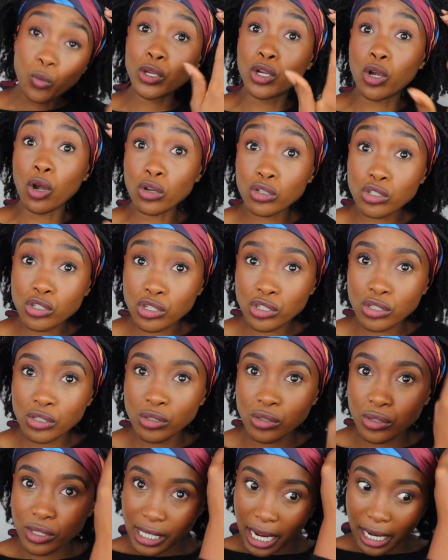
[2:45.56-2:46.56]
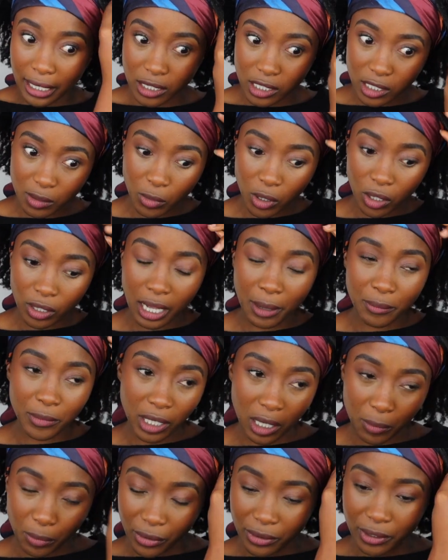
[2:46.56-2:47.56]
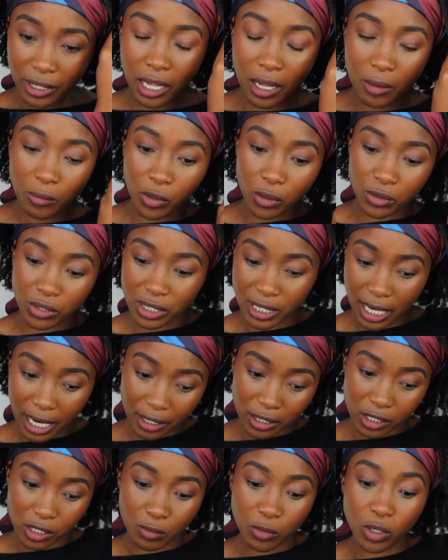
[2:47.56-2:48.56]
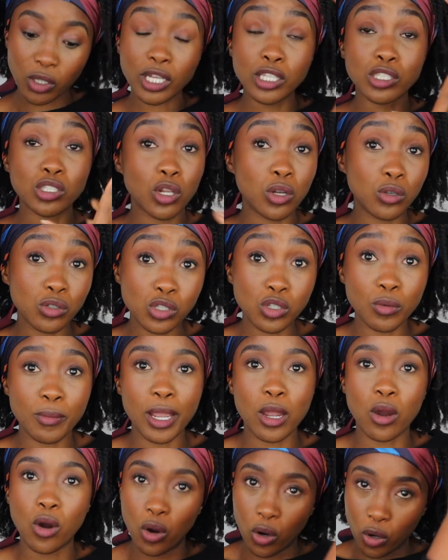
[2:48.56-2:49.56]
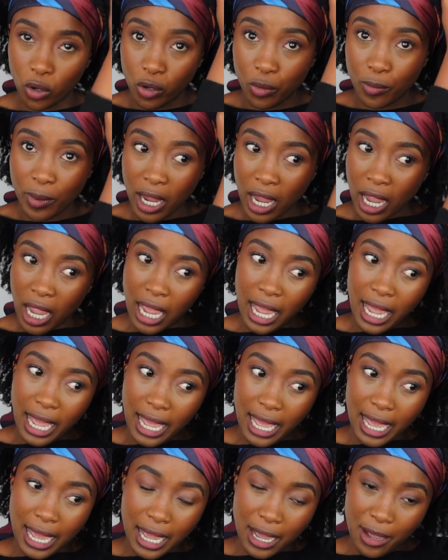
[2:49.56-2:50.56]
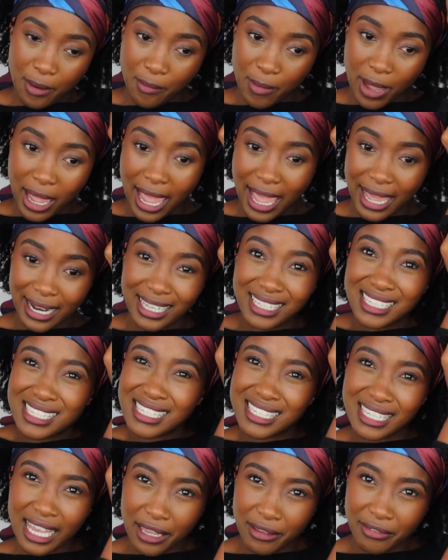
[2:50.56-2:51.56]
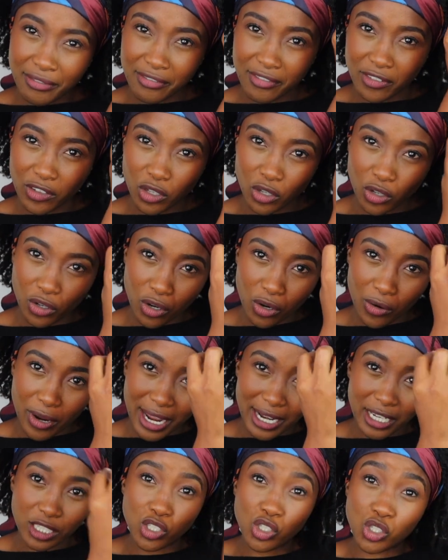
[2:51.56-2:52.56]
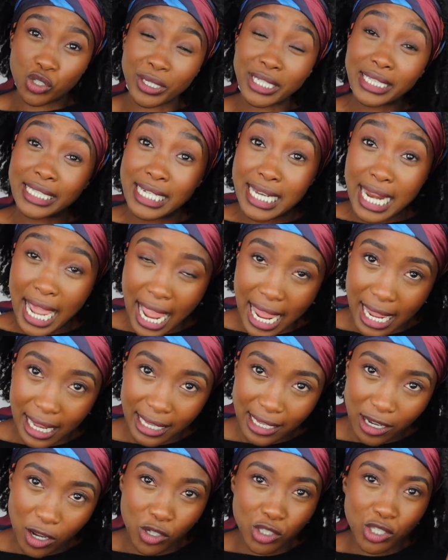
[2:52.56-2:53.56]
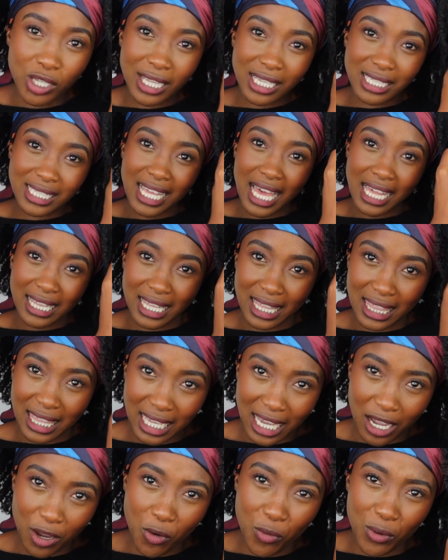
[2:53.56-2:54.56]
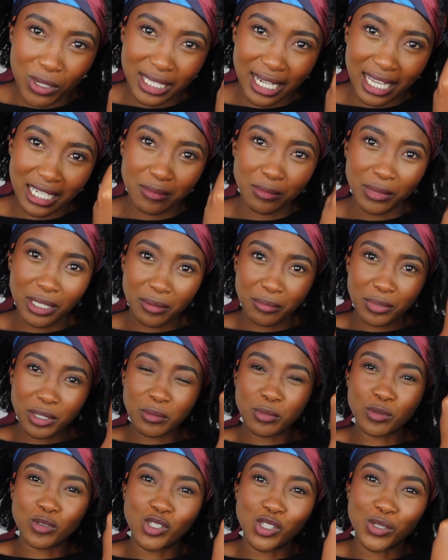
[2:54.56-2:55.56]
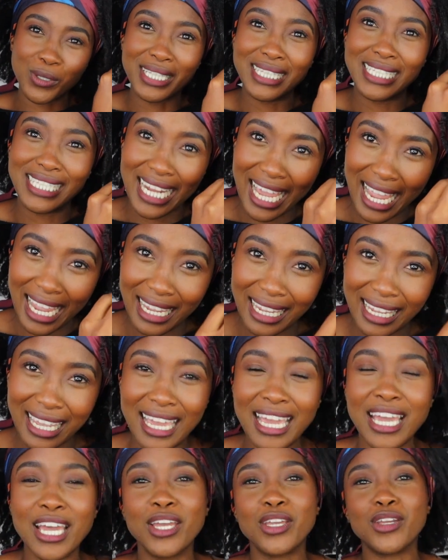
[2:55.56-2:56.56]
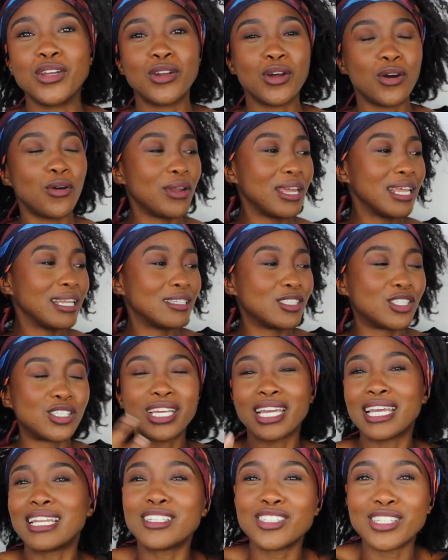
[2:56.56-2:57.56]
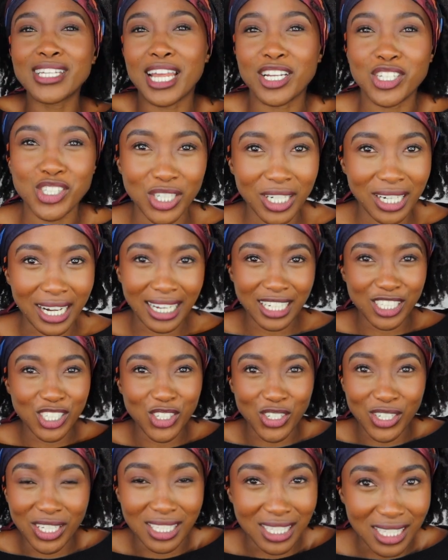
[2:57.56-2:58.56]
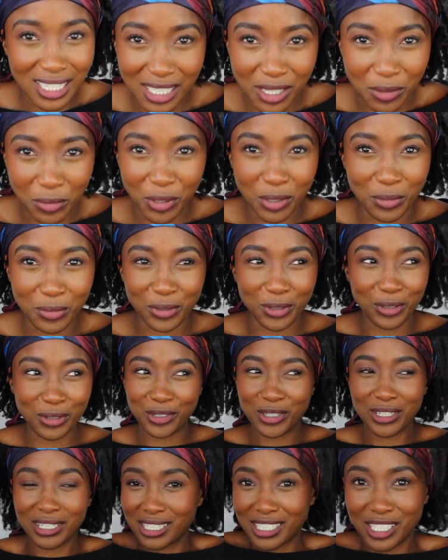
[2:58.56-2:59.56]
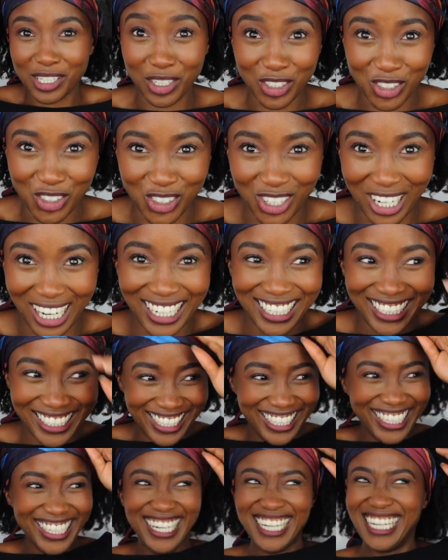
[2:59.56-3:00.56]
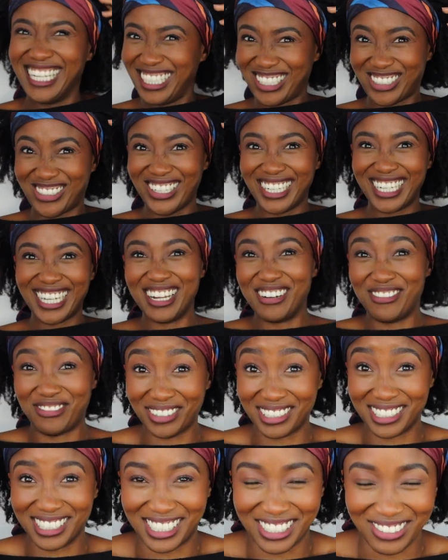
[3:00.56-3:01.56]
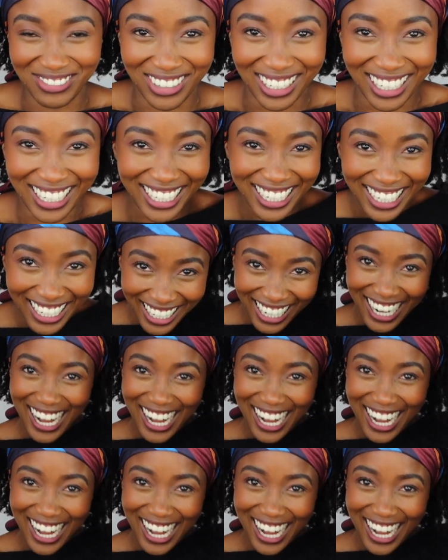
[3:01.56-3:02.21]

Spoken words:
We go to Tiger's Milk. I meet up with him, go to Tiger's Milk. It's close to my home, and it's safe, you know, and it's during the day. Also, that's the other thing. I always like meeting people during the day. You know, in natural light, you can see people, you can see their true colors, literally and figuratively.